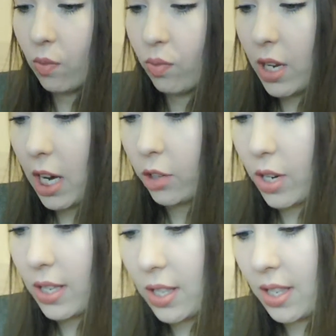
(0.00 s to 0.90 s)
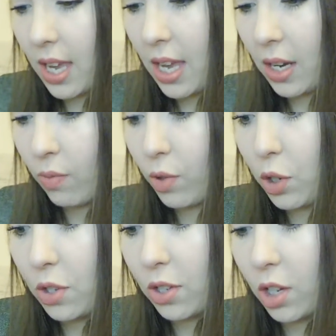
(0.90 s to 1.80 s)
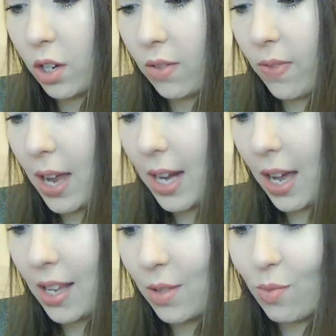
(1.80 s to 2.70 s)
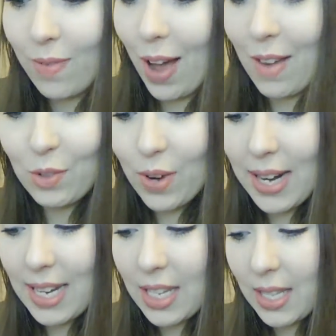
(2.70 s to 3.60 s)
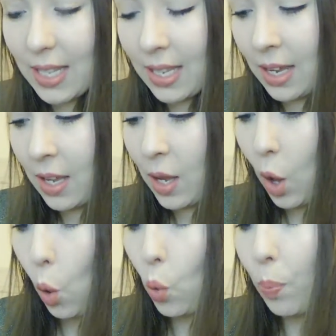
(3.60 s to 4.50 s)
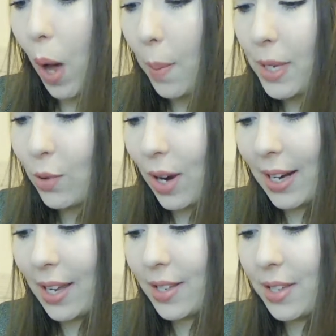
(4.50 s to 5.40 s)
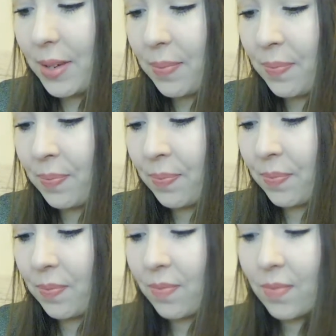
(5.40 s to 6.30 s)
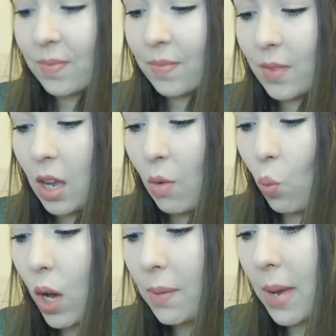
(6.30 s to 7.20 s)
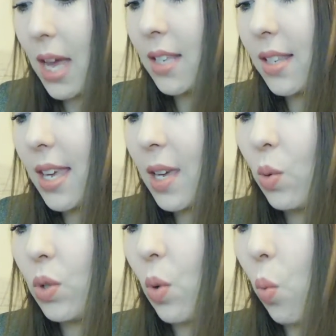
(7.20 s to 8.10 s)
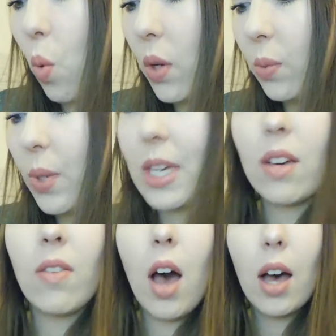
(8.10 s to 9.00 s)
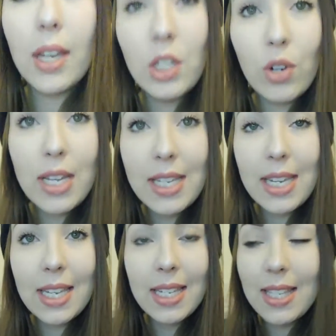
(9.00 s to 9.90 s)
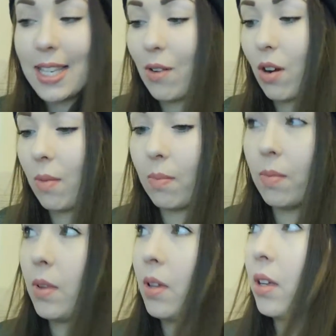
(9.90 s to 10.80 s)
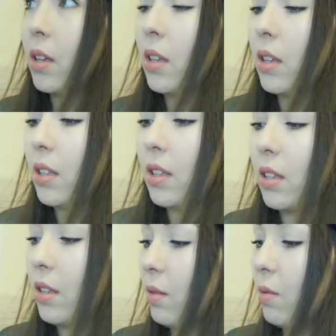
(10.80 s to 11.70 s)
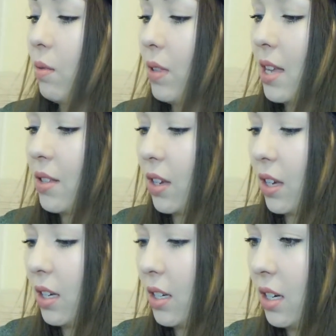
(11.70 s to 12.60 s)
rehydrates the skin, reduces the look of fine lines, revives radiance. Oh, pomegranate. One mask equals one week of hydrating serum. Oh, that's good.